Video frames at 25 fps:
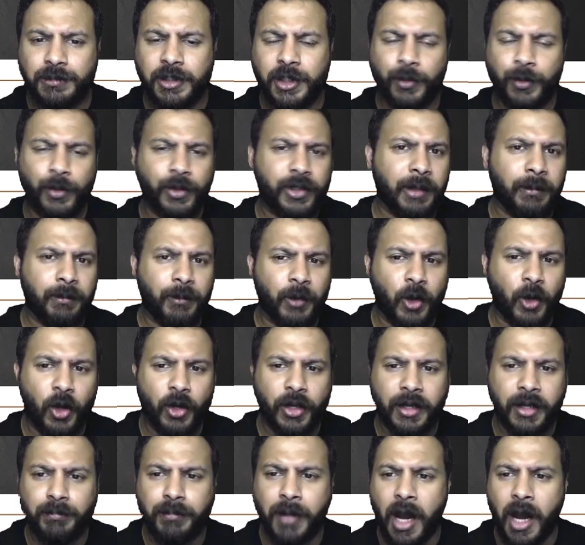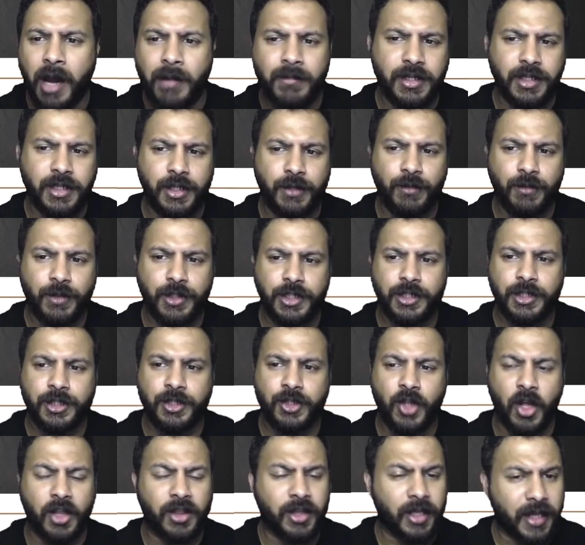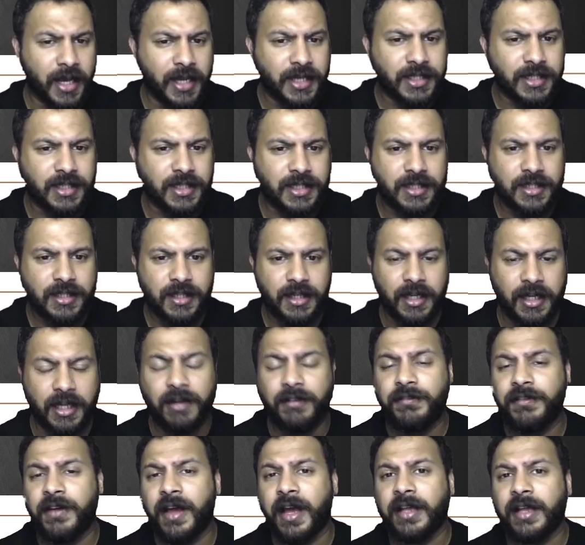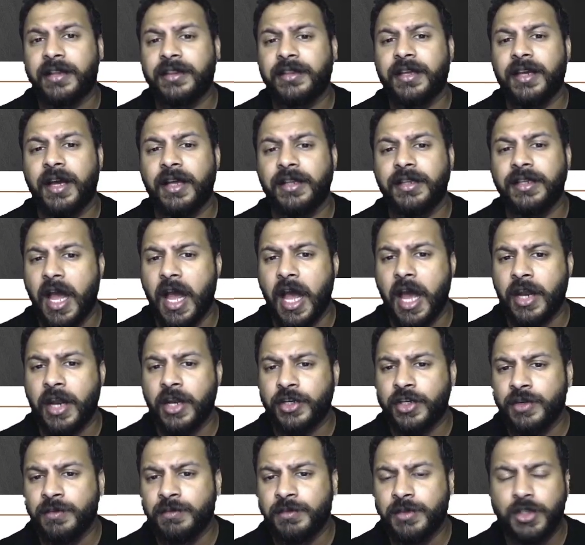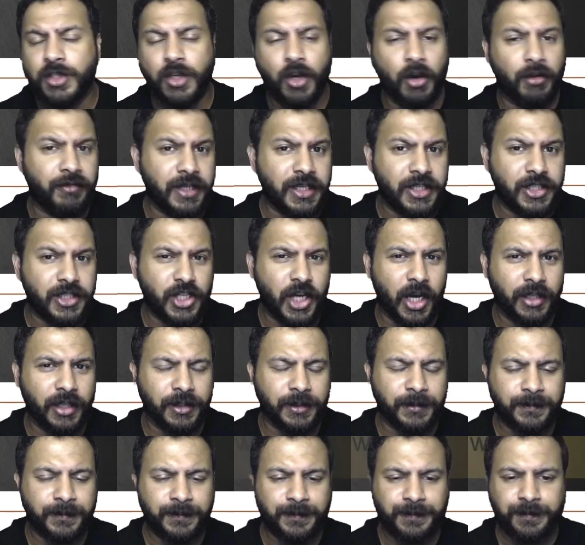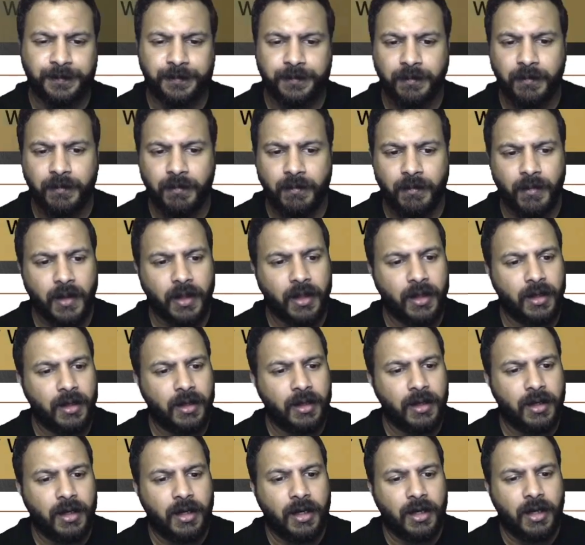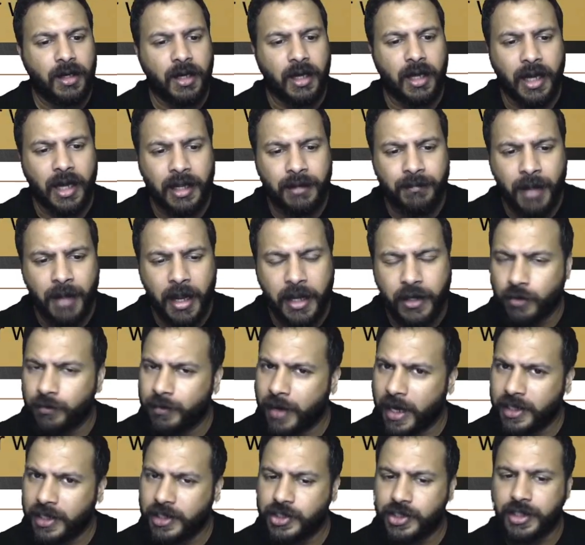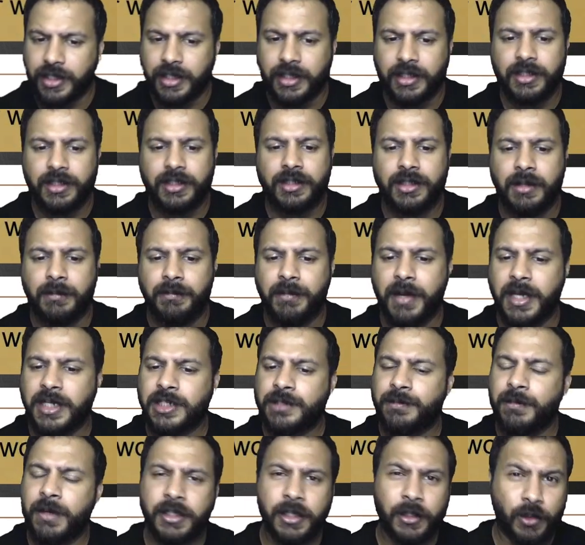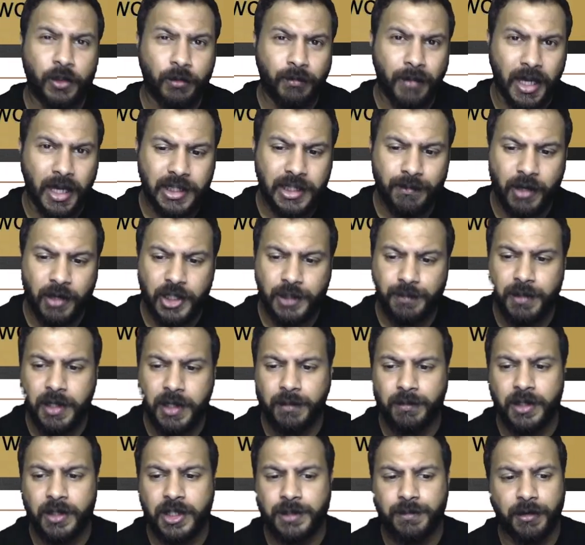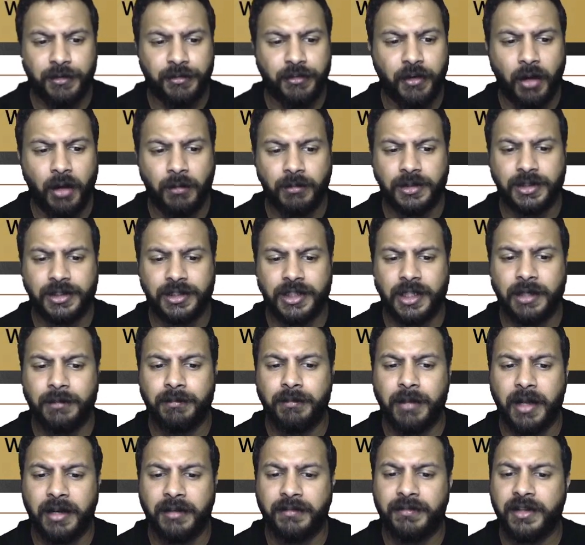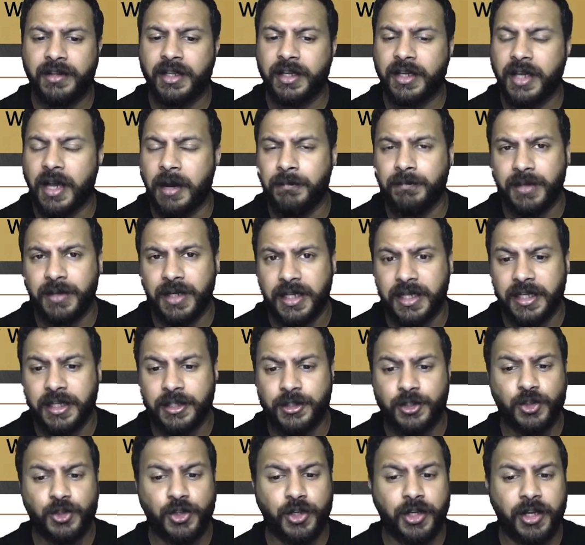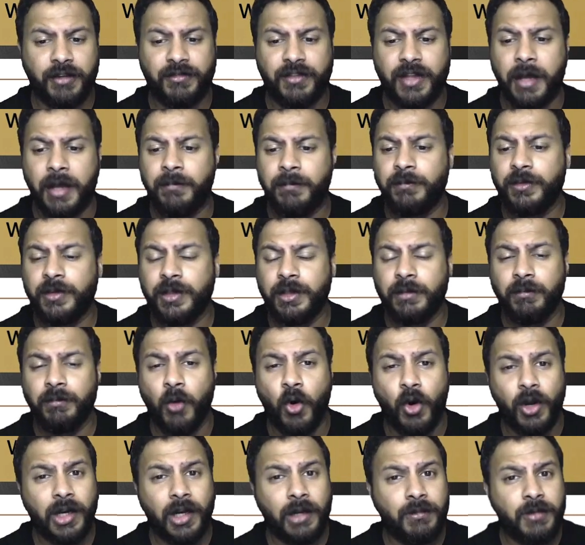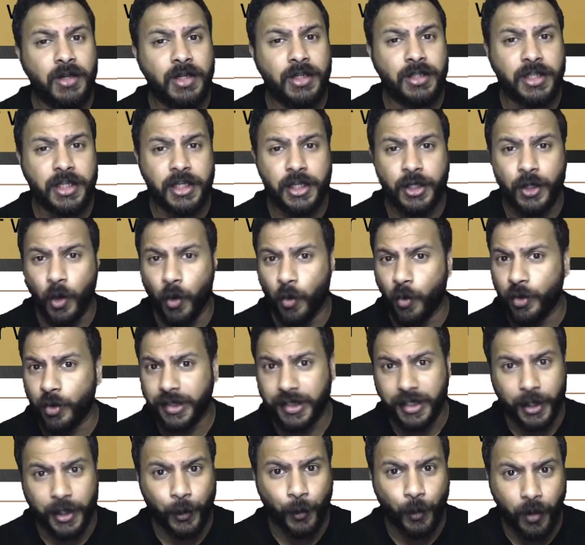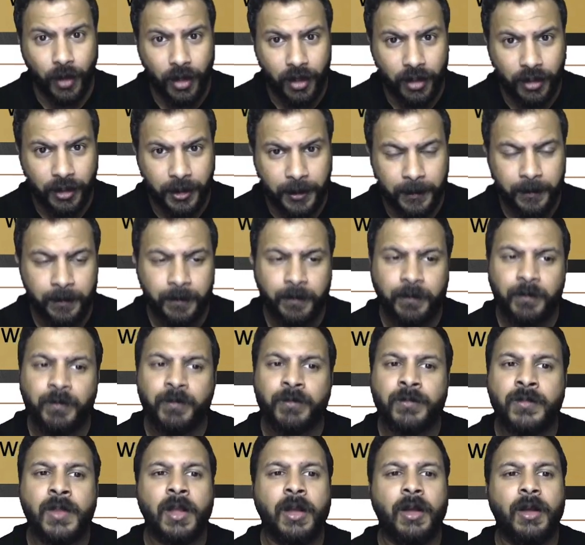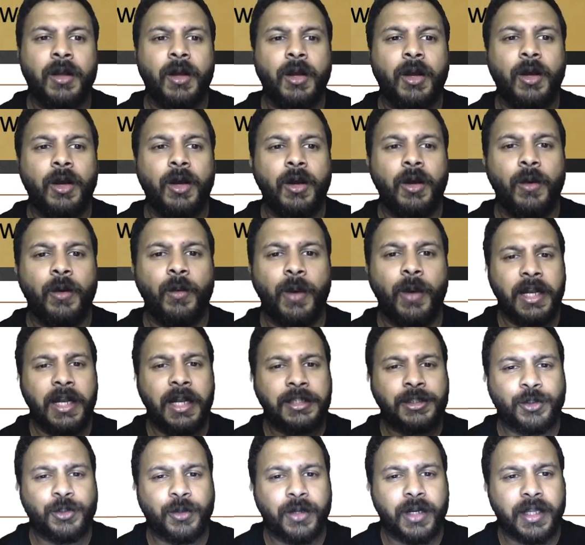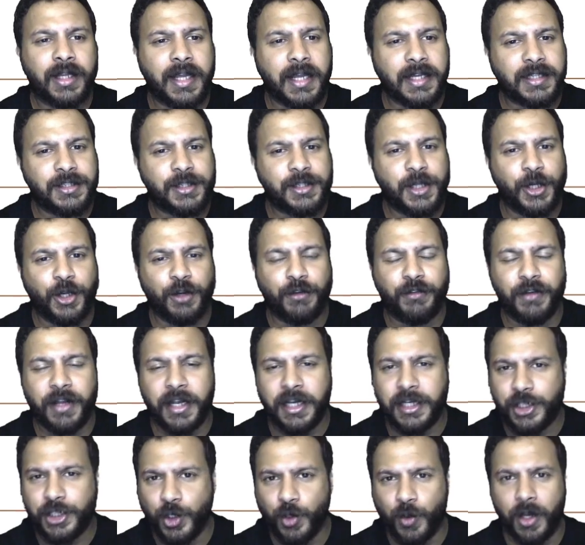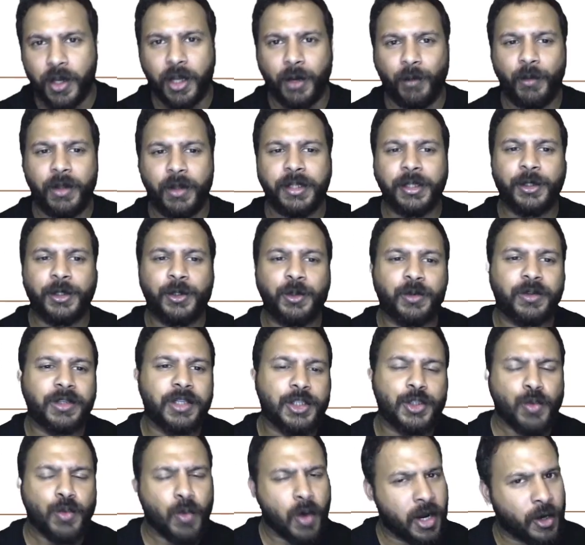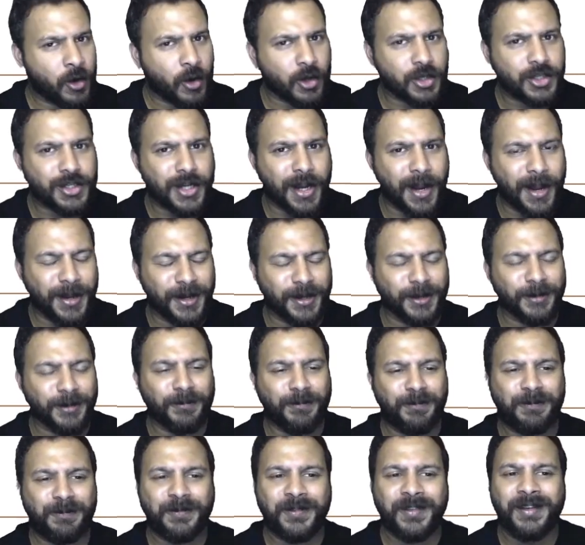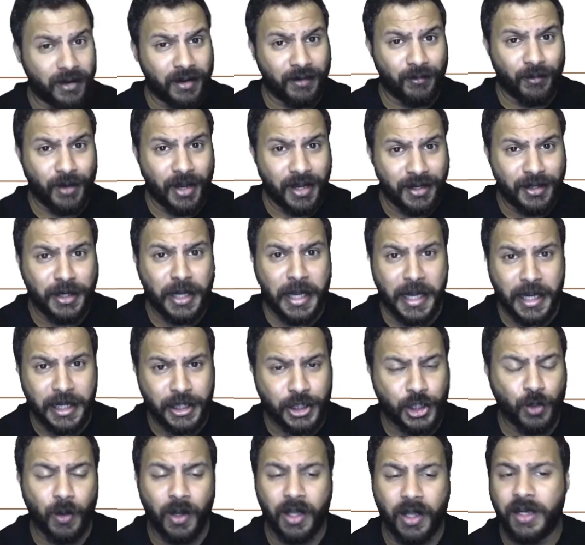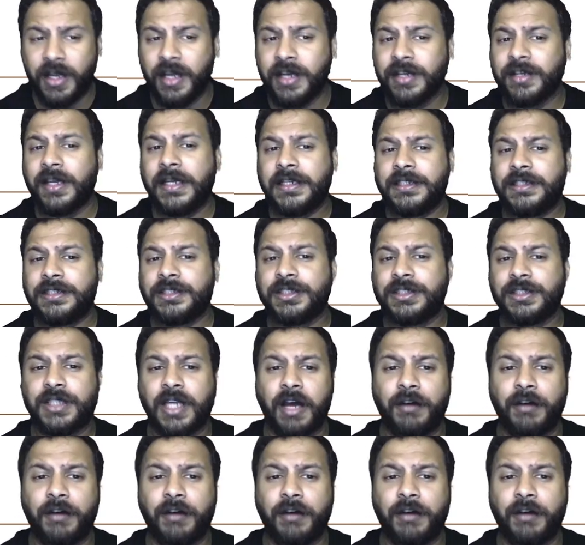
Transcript: with employee empowerment, which is not the case. In fact, they are the antonyms of each other. Unlike micromanaging, the best method to maximize people's performance and benefit the company is to give them more liberty over their work. Well, look at a case study of HUL where they took this one notch higher, wherein HUL encourages staff